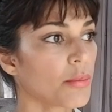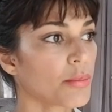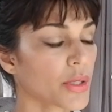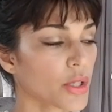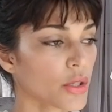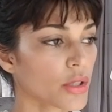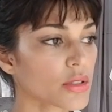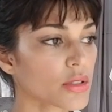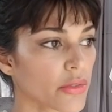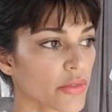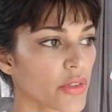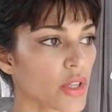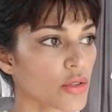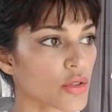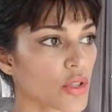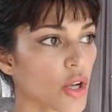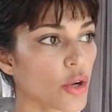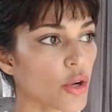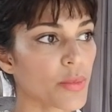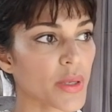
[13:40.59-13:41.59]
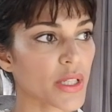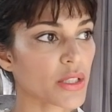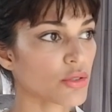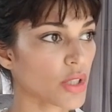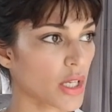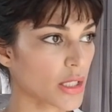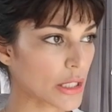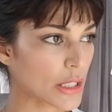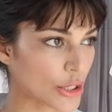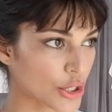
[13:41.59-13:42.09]
because of those coping
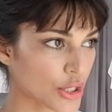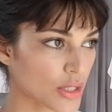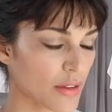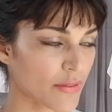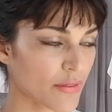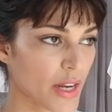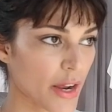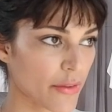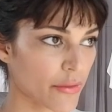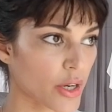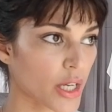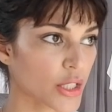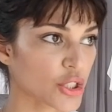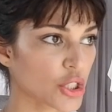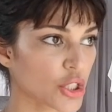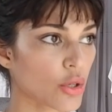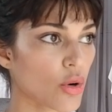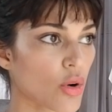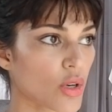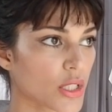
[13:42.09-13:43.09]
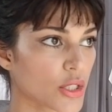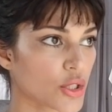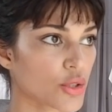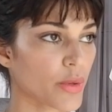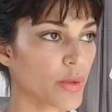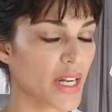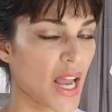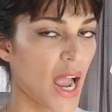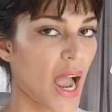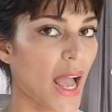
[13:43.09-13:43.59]
strategies, I've never actually gone
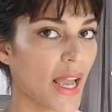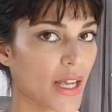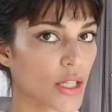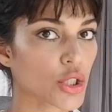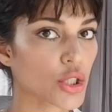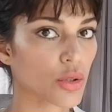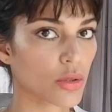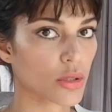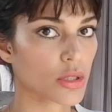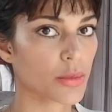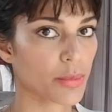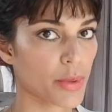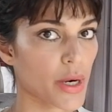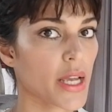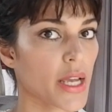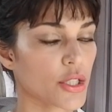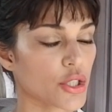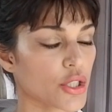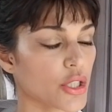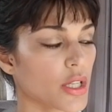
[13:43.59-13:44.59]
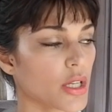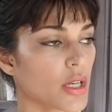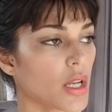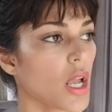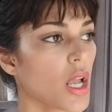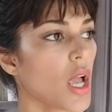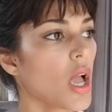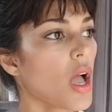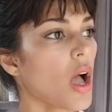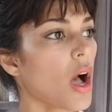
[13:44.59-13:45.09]
into an actual depression.
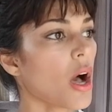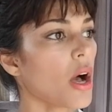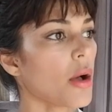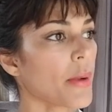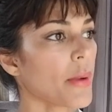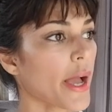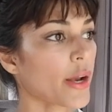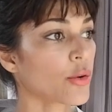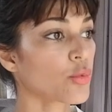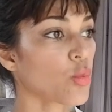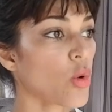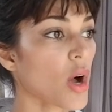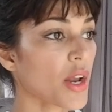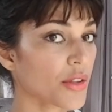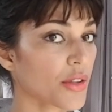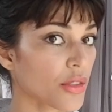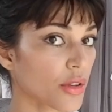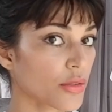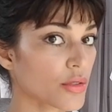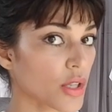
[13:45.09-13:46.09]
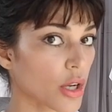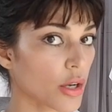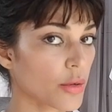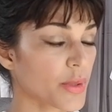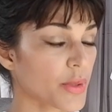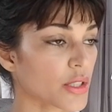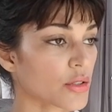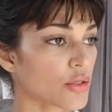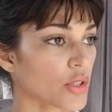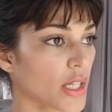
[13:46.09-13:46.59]
And one of those
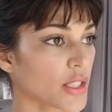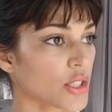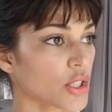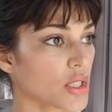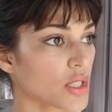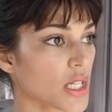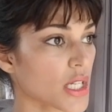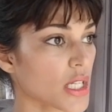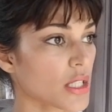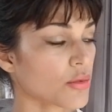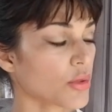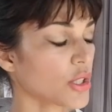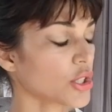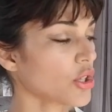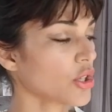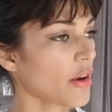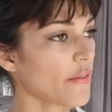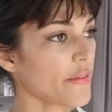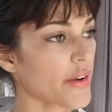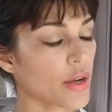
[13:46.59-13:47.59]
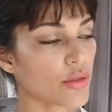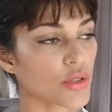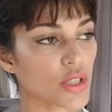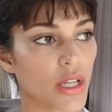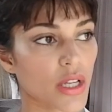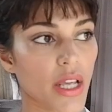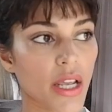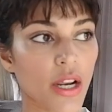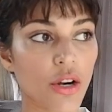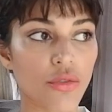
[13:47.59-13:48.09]
coping strategies, which I found
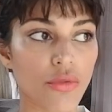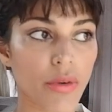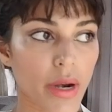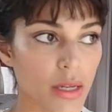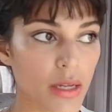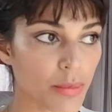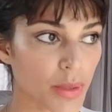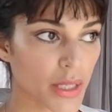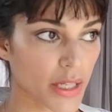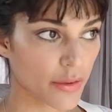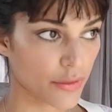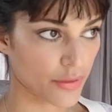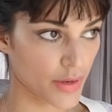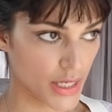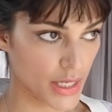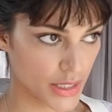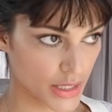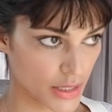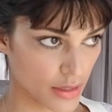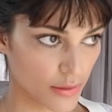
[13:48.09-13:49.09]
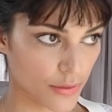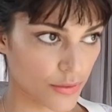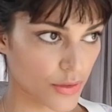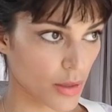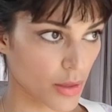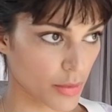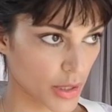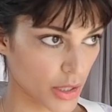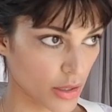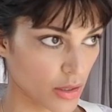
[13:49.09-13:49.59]
incredibly effective,
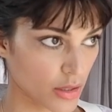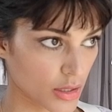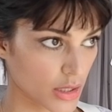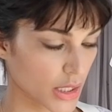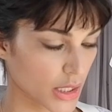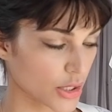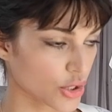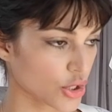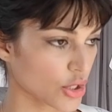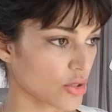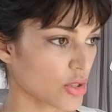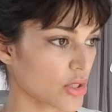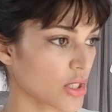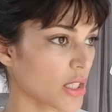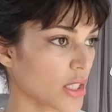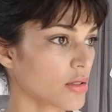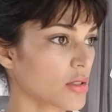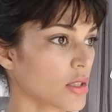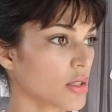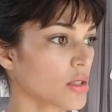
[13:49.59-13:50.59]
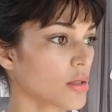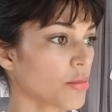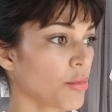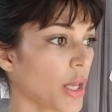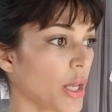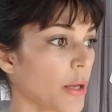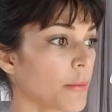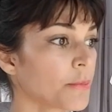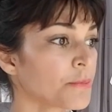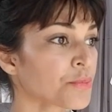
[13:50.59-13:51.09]
that my auntie actually suggested to
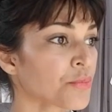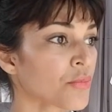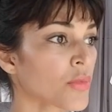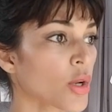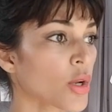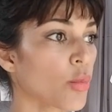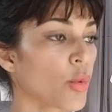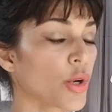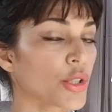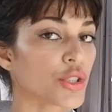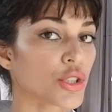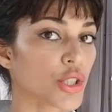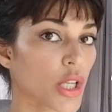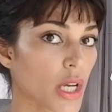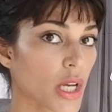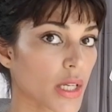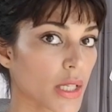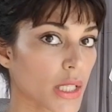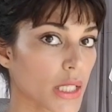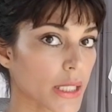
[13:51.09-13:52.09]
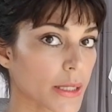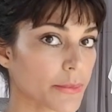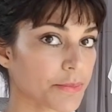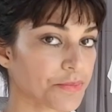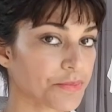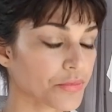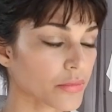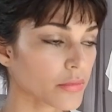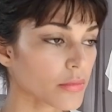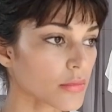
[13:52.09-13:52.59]
me, was
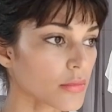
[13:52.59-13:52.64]
journaling.